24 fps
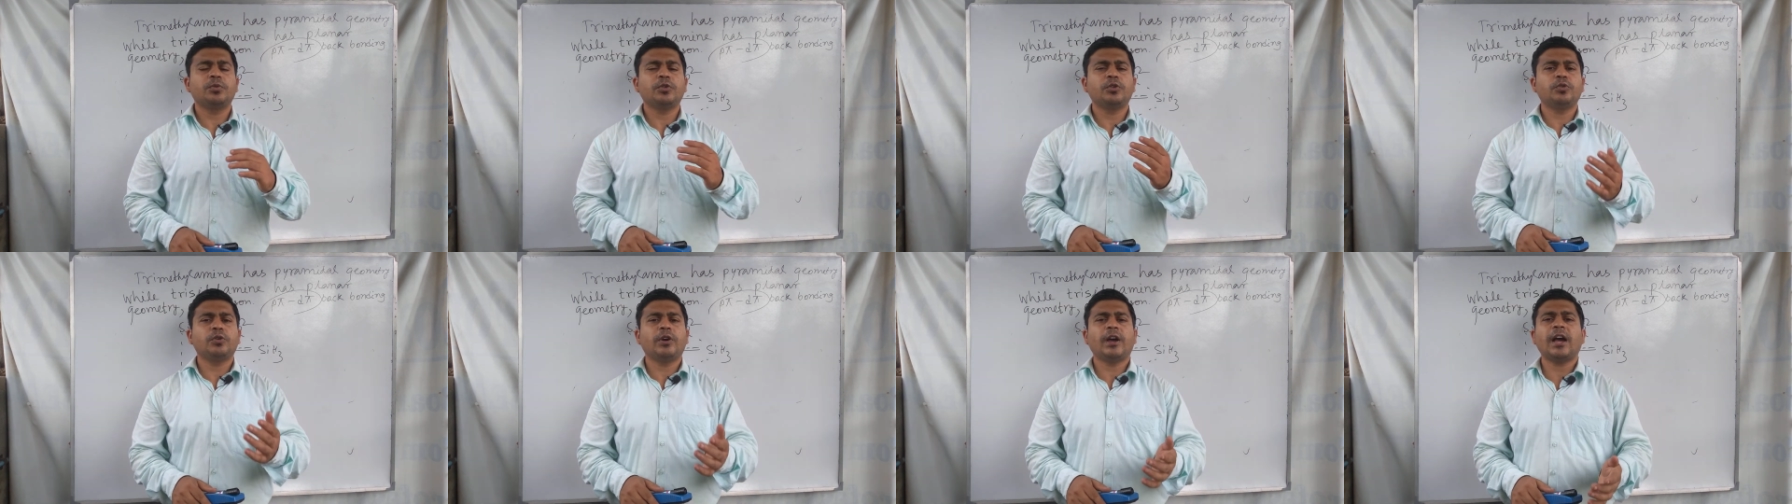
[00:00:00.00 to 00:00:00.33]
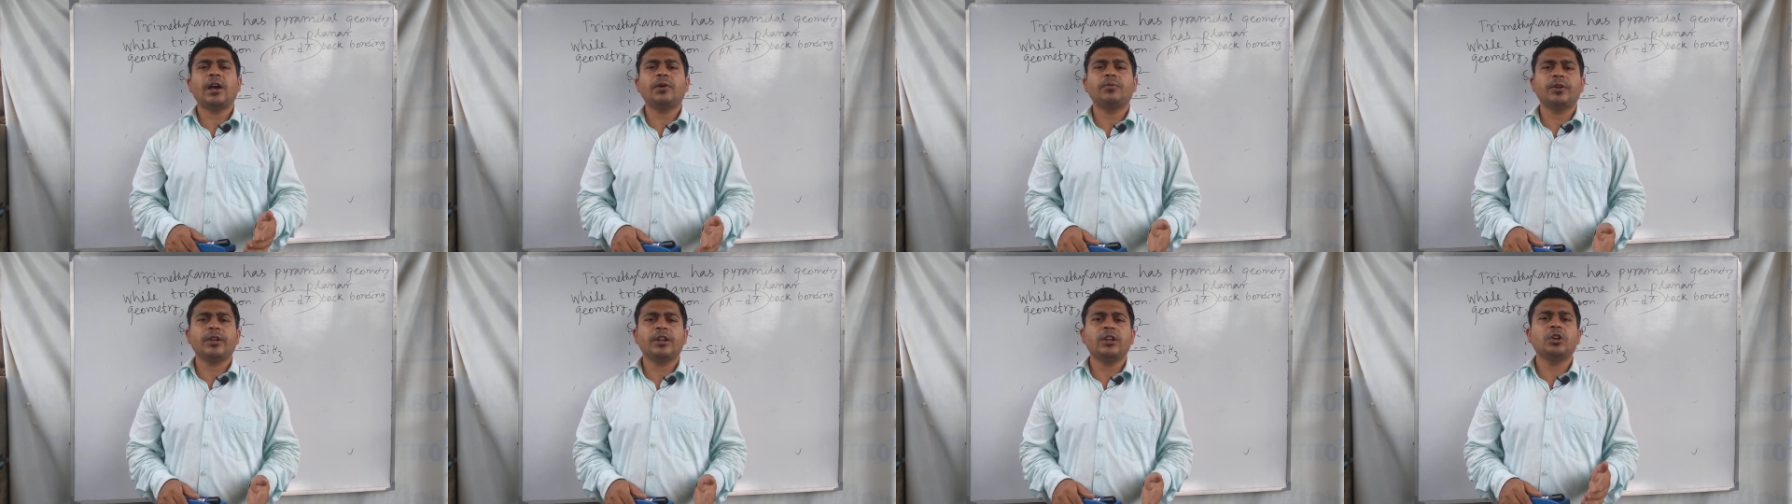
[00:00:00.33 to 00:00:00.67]
you
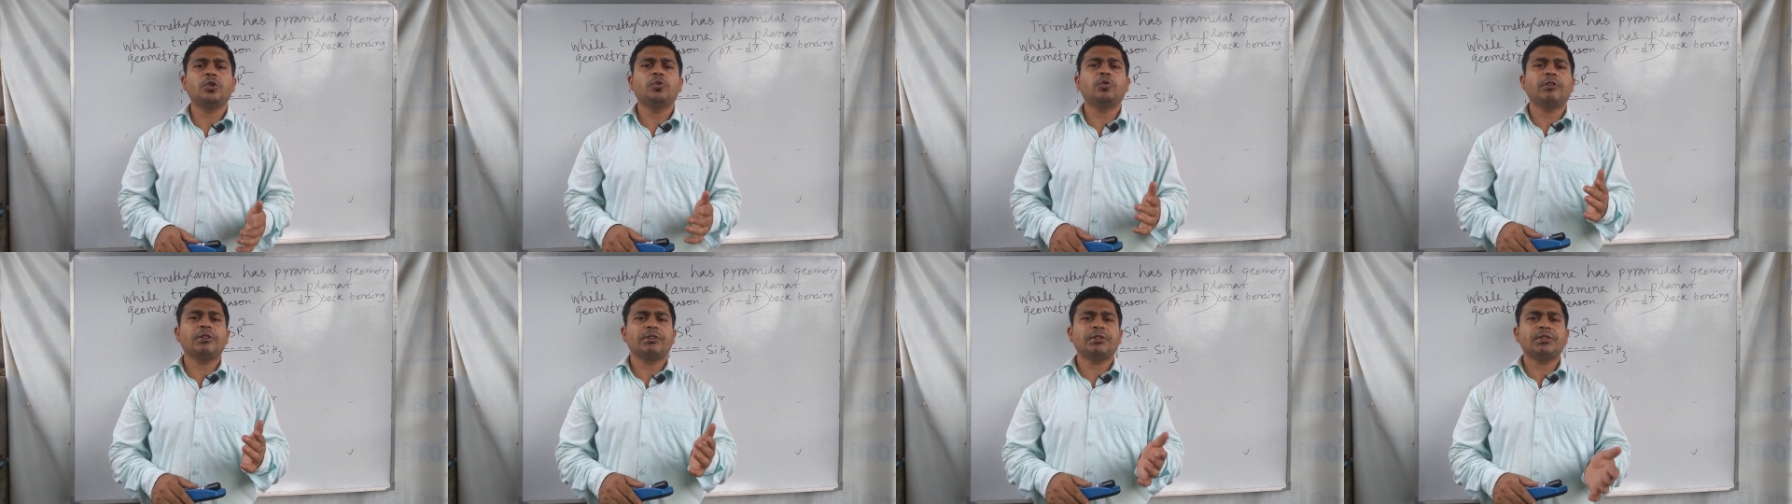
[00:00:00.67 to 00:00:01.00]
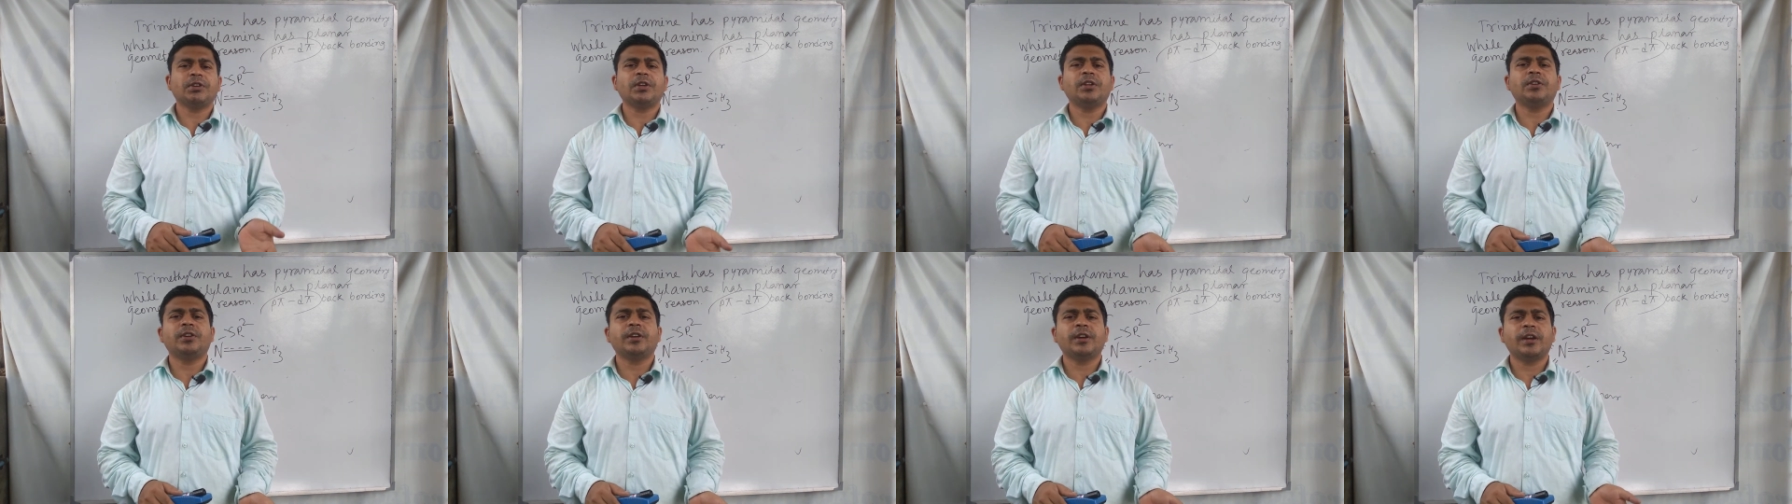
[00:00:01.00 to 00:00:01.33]
have any
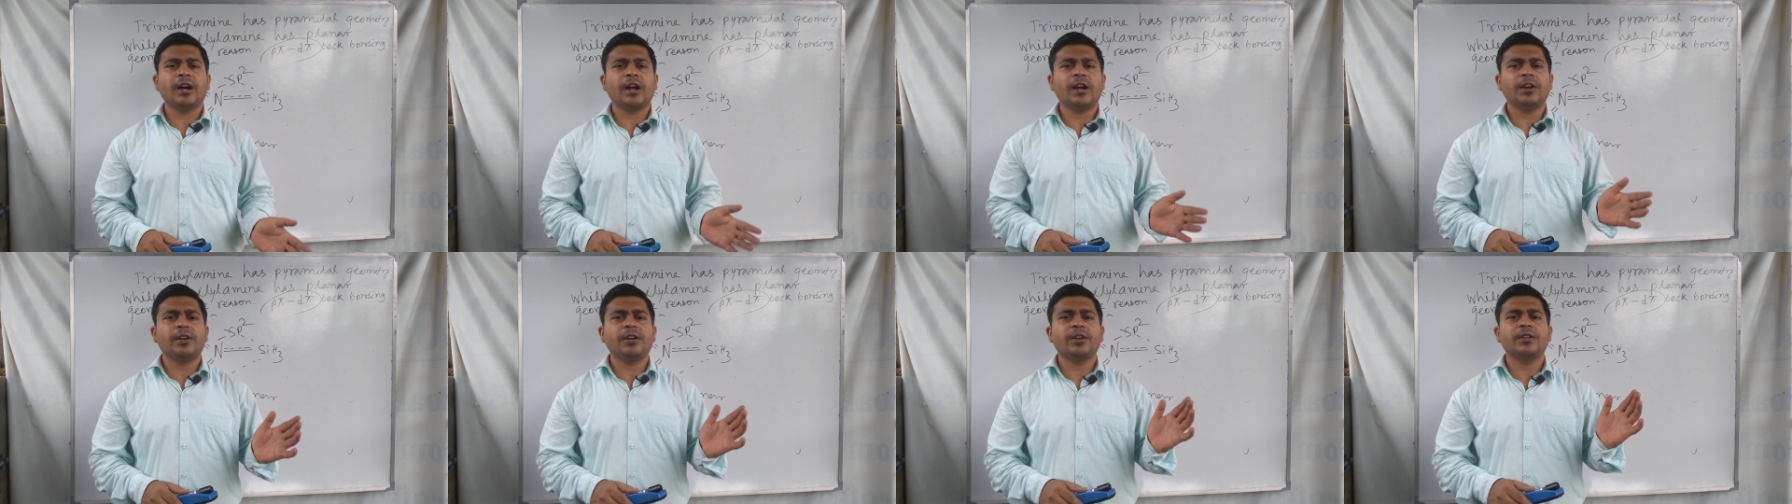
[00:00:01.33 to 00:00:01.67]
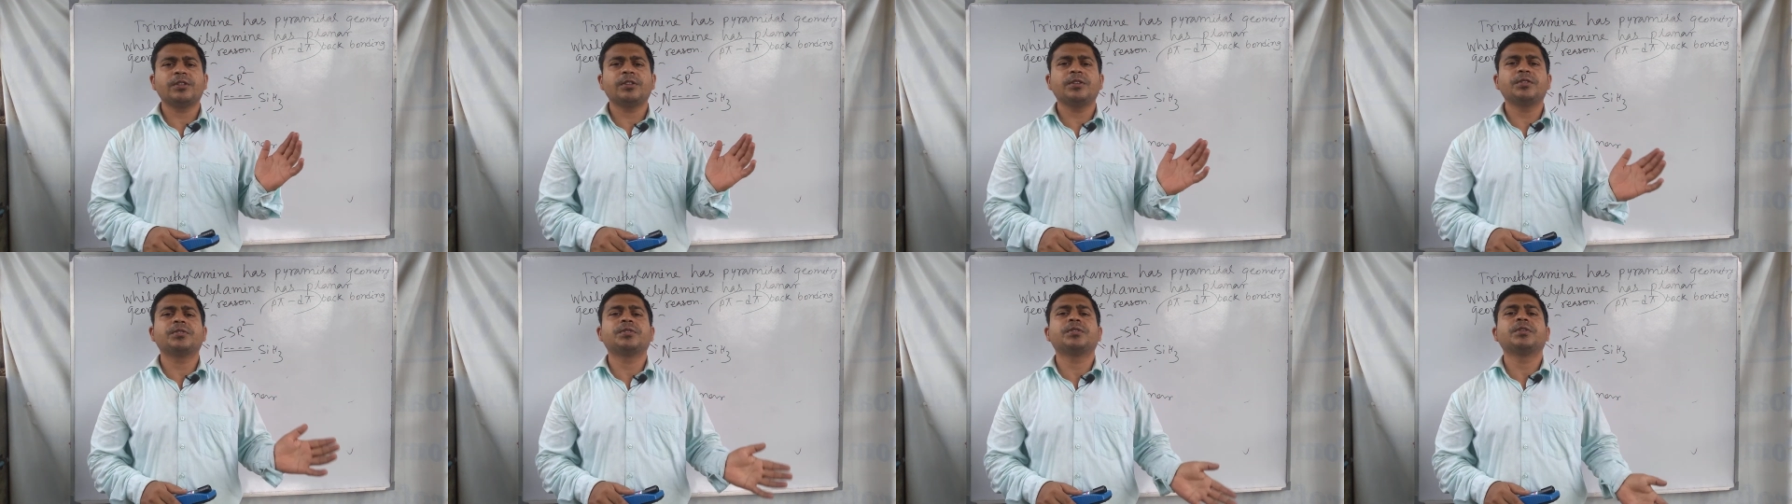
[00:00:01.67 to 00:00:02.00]
question regarding
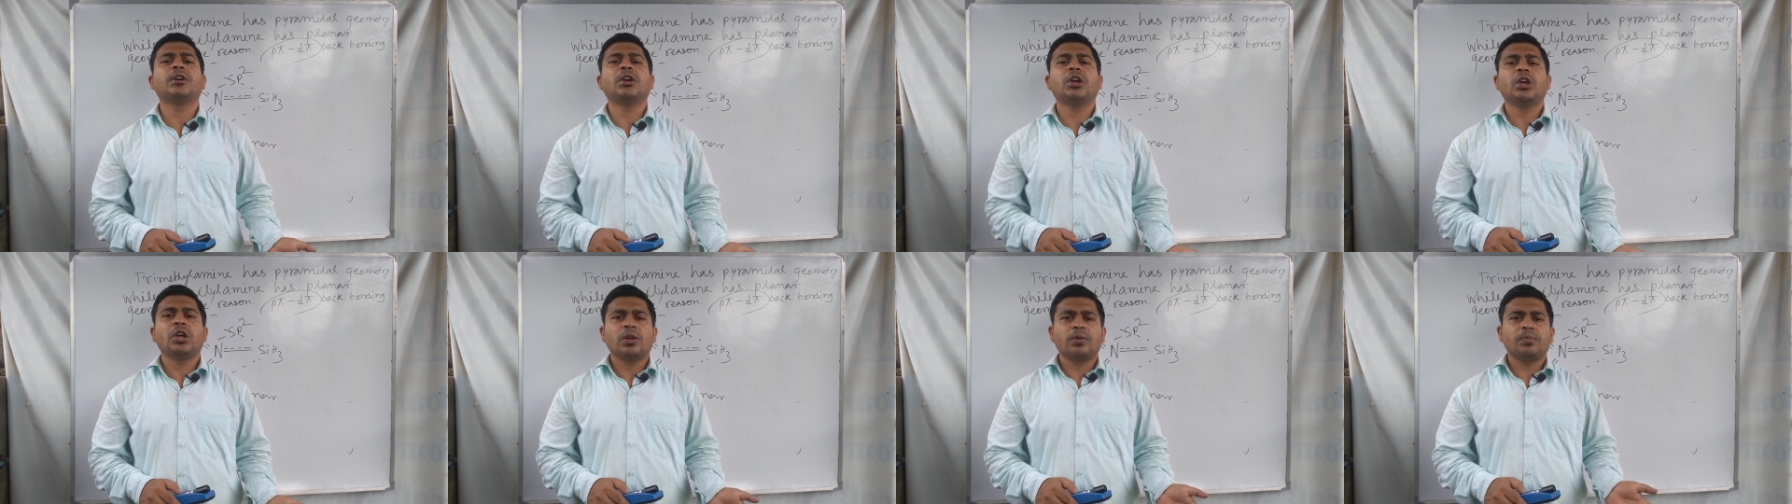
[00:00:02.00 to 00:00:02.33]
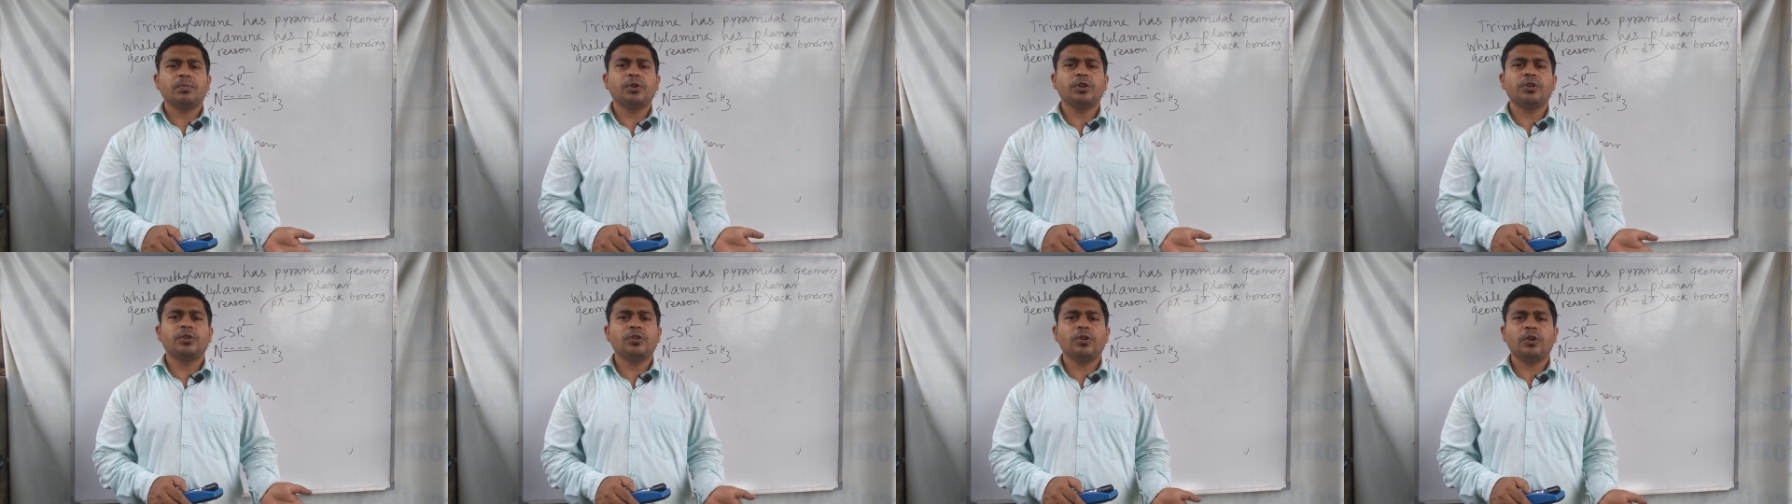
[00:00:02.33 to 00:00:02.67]
this
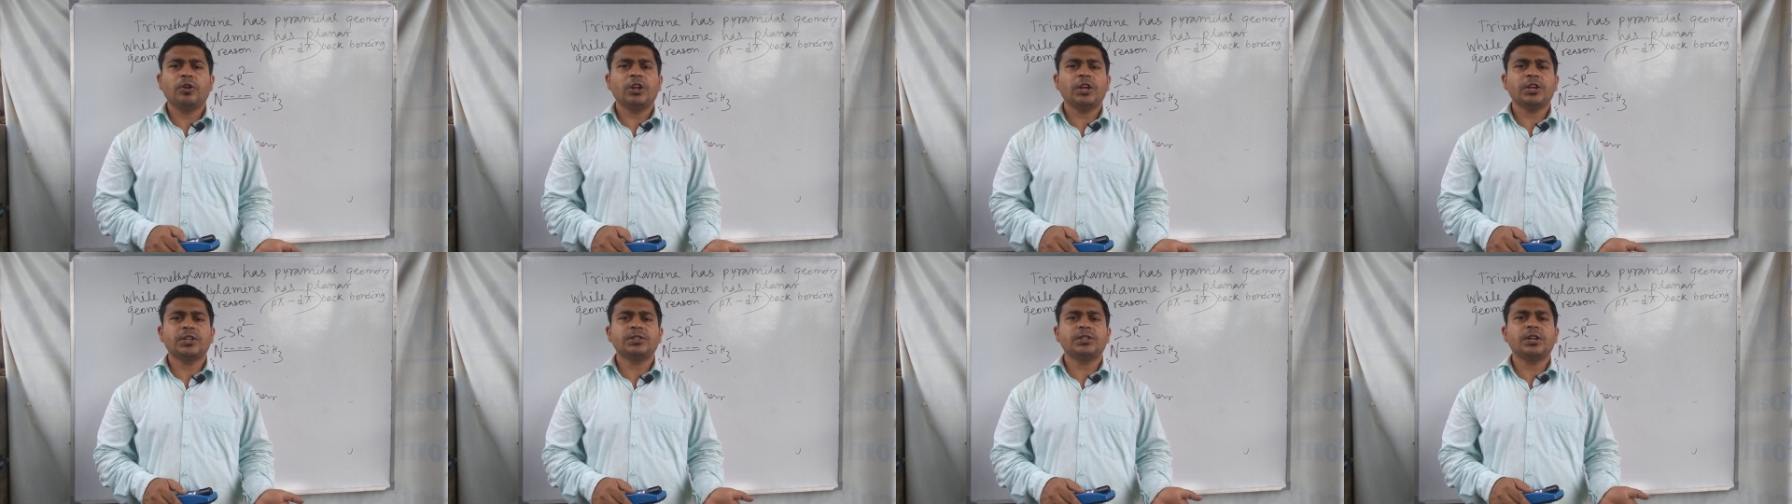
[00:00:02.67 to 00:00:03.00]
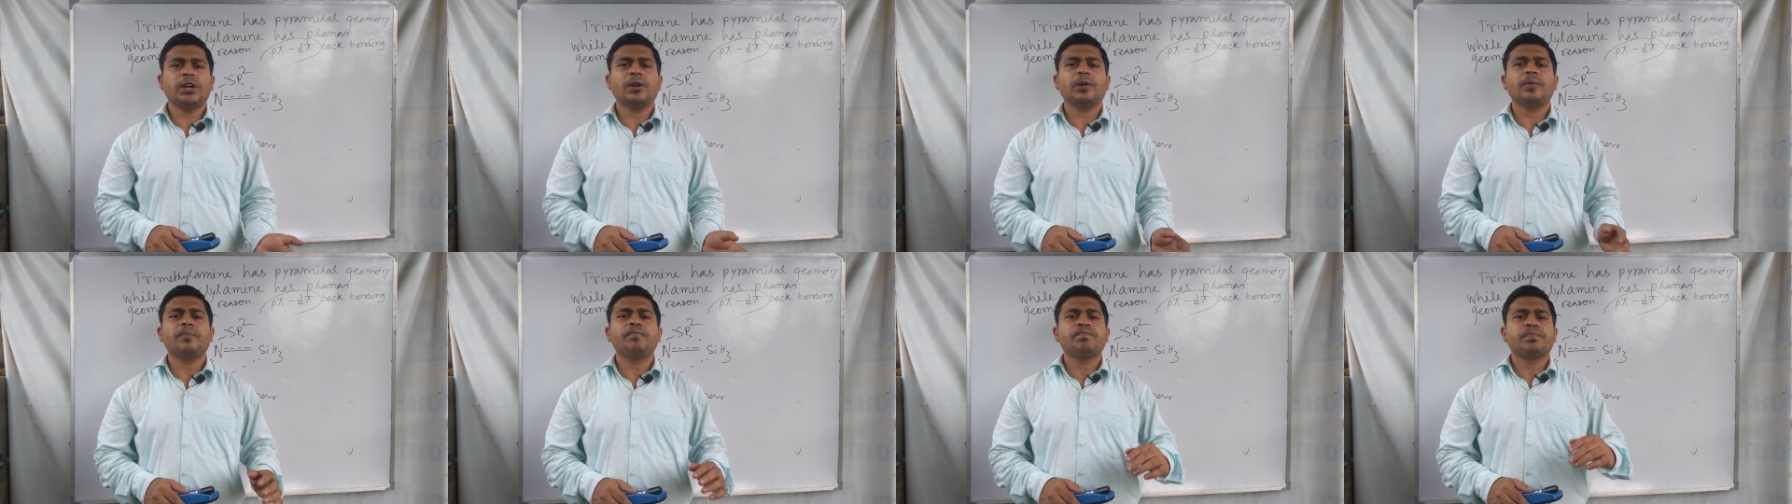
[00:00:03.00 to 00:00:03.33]
video
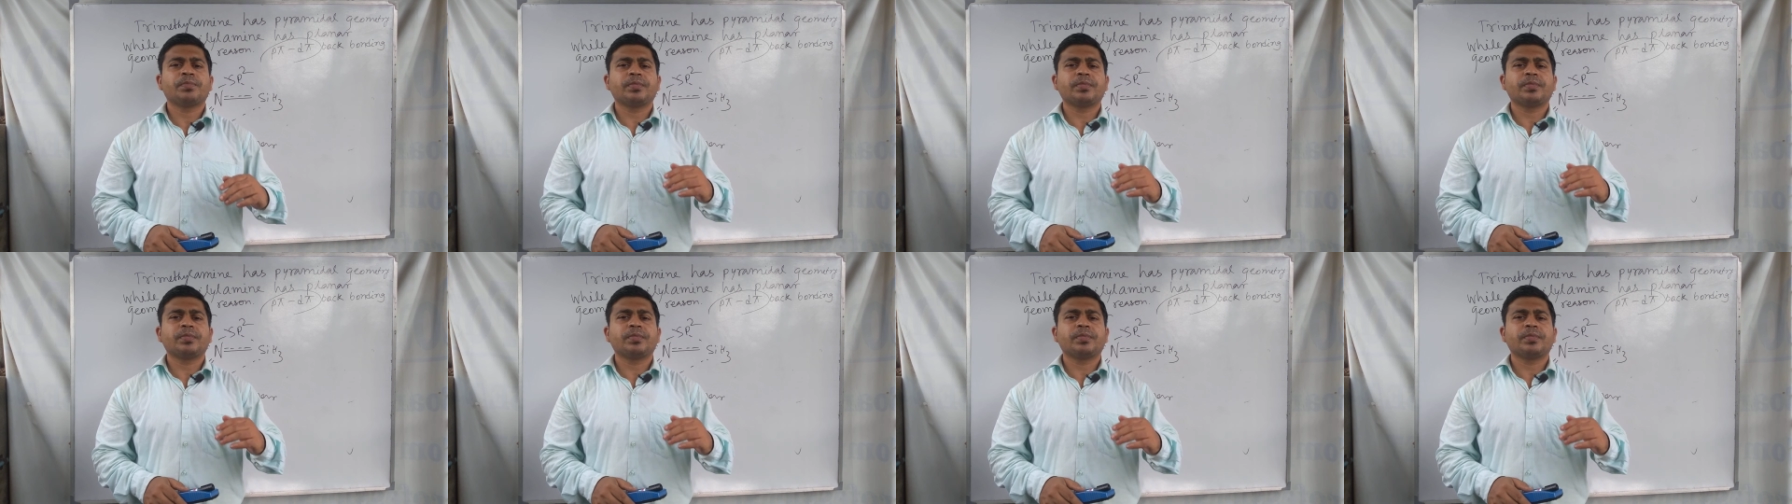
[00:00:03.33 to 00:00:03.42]
lecture,